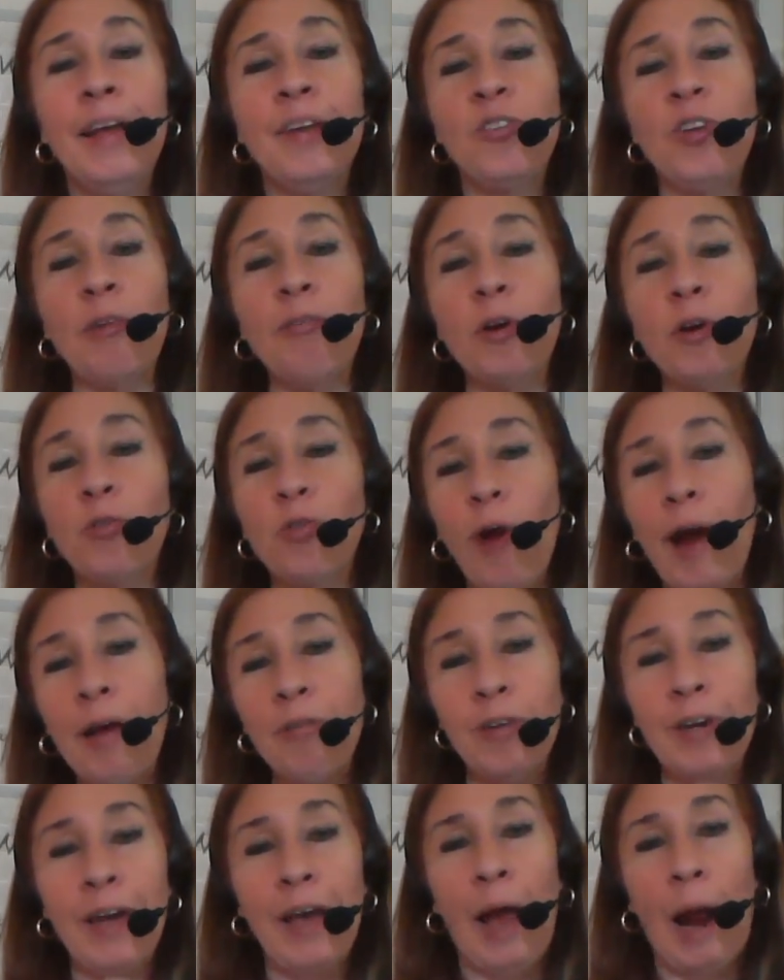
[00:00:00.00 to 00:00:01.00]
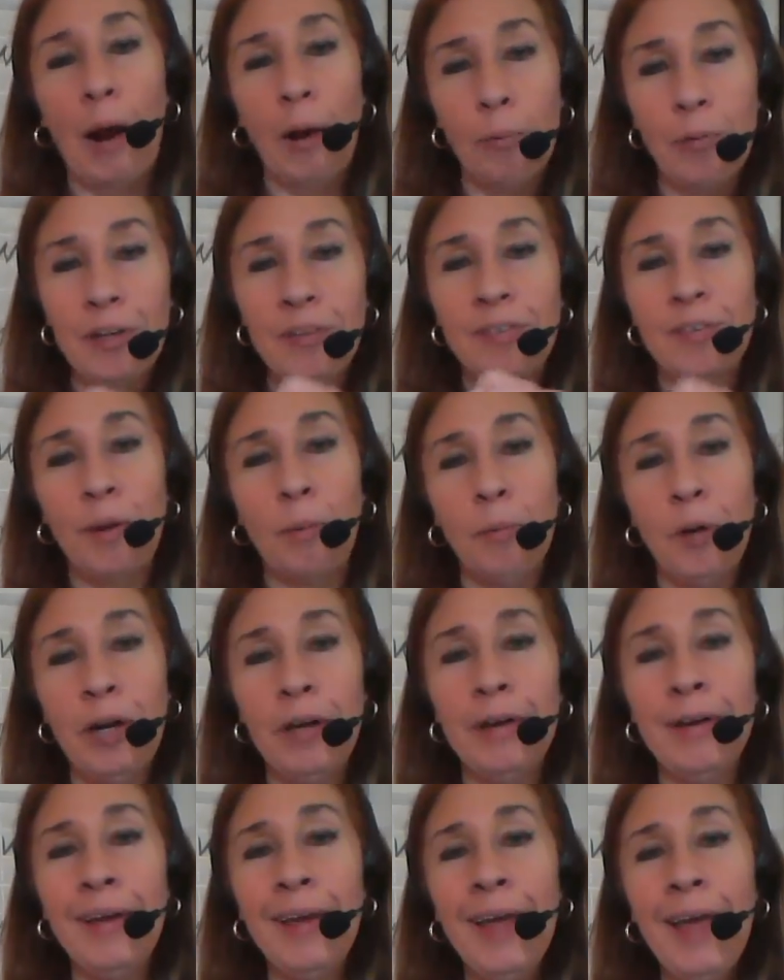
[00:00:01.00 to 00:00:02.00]
Do you ever drive in a car with
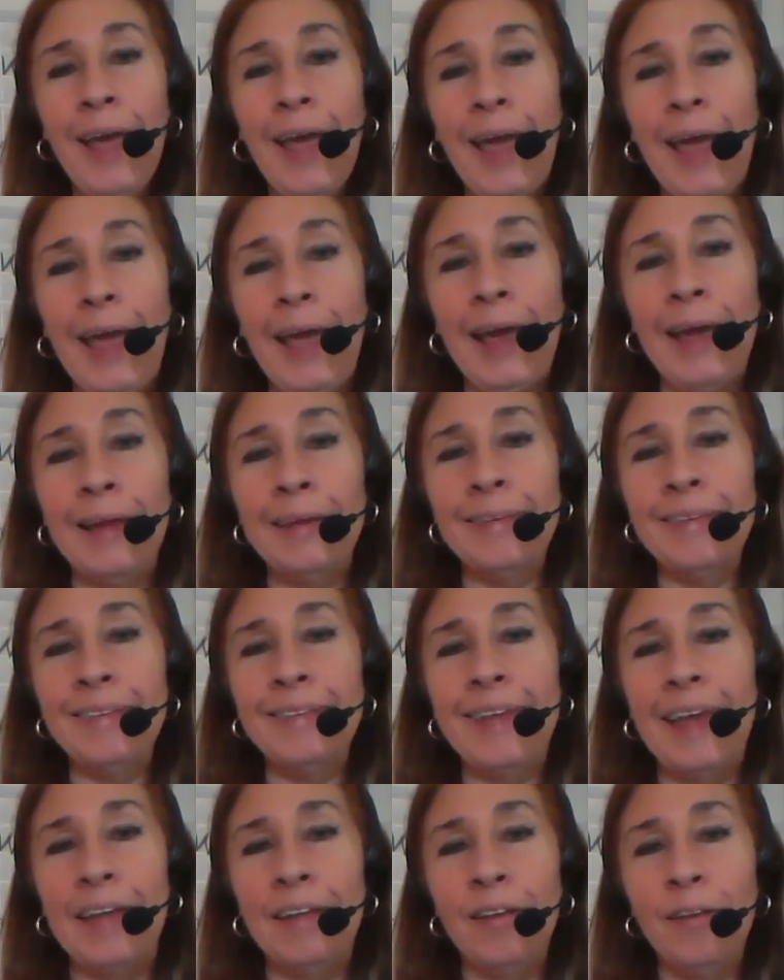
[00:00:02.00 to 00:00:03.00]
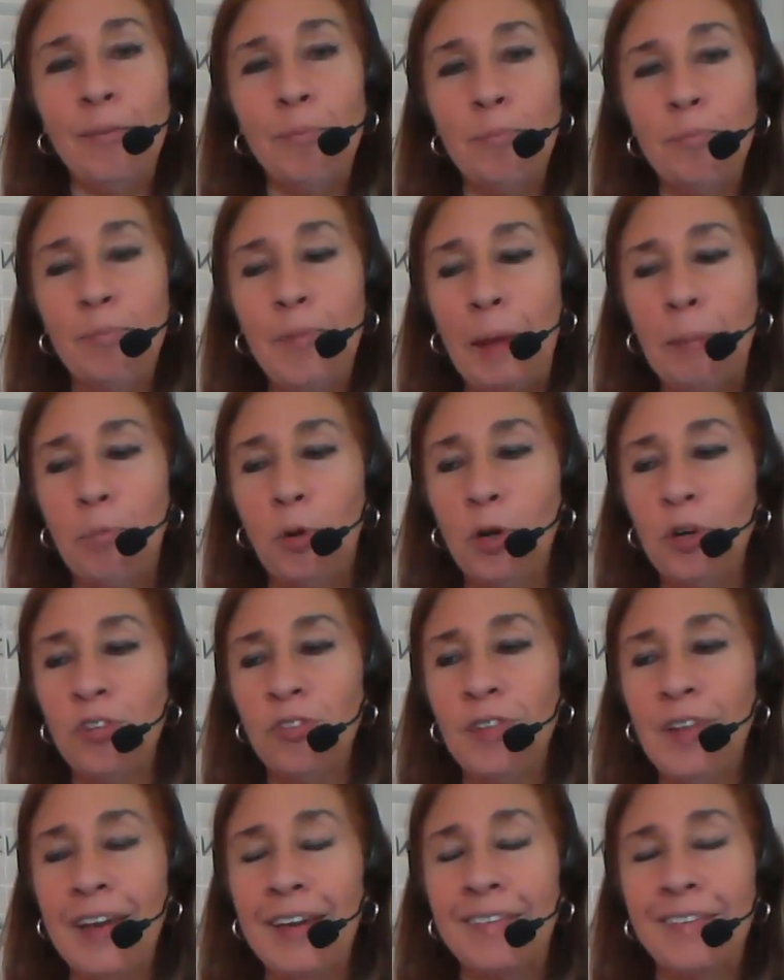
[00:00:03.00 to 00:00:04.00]
someone and they they push
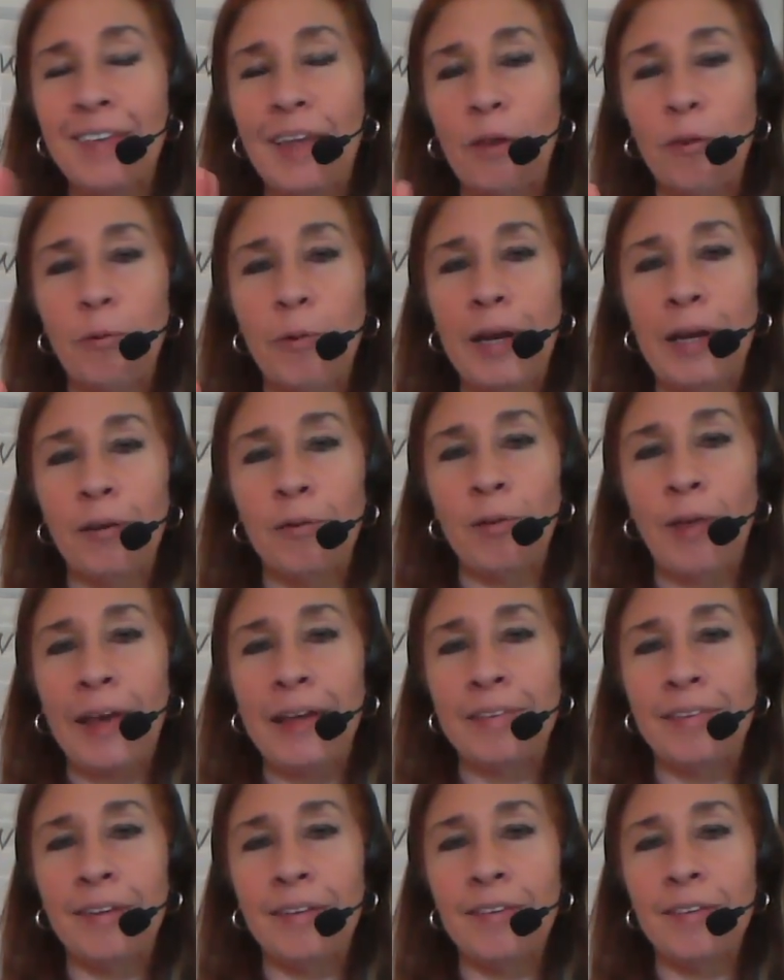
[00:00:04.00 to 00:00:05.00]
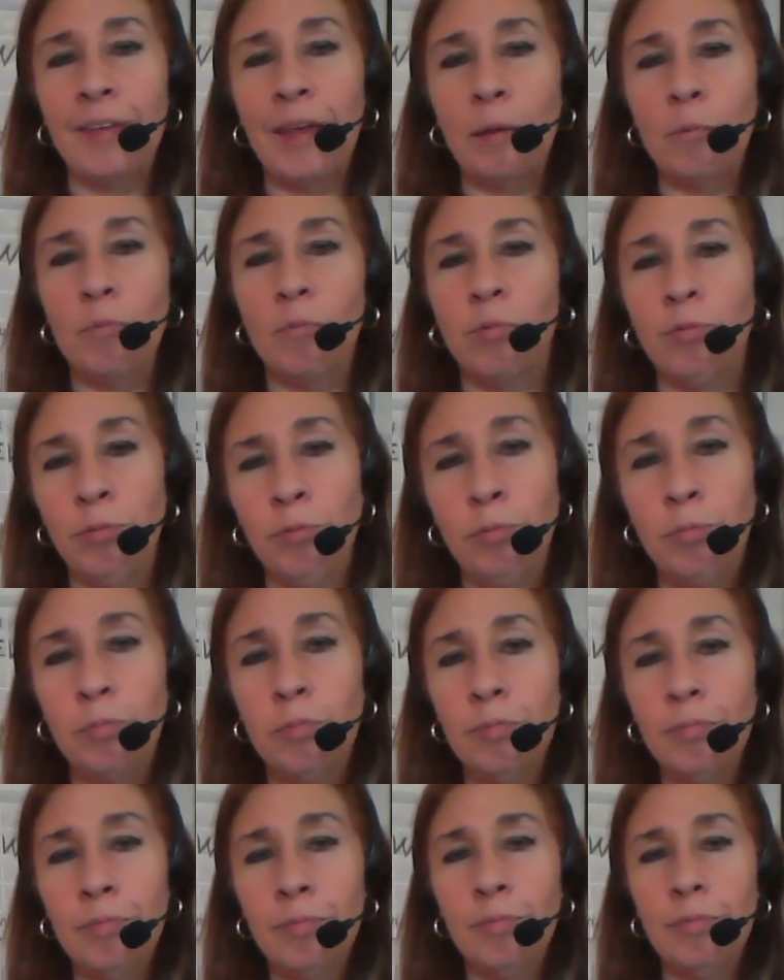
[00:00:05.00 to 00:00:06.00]
the accelerator like this, like,
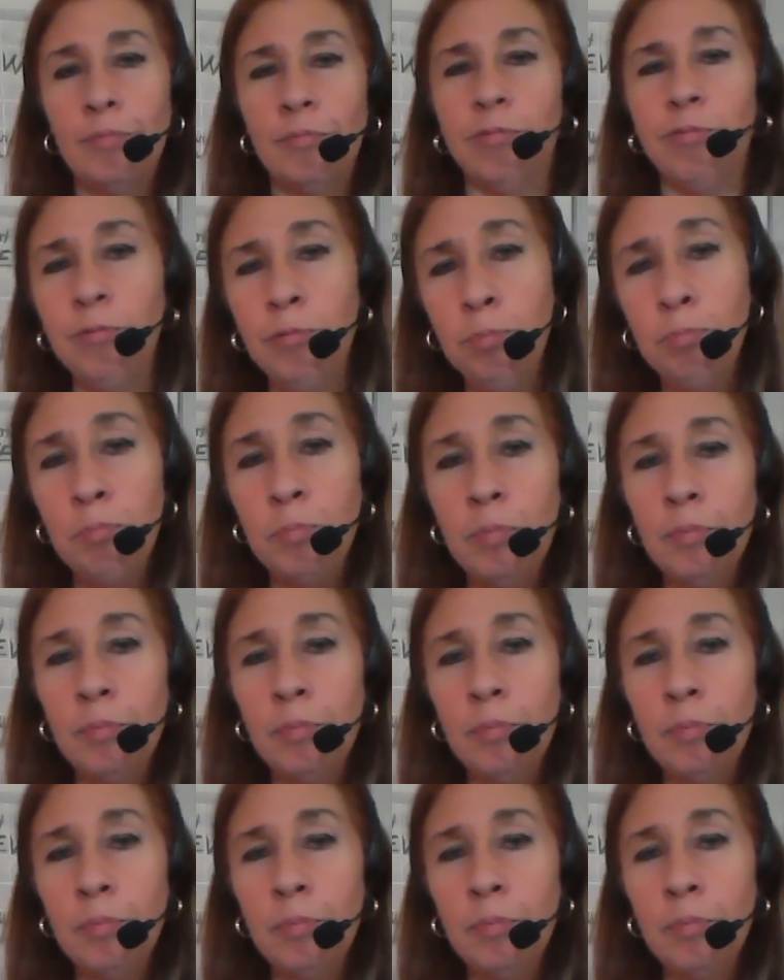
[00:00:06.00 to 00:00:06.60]
and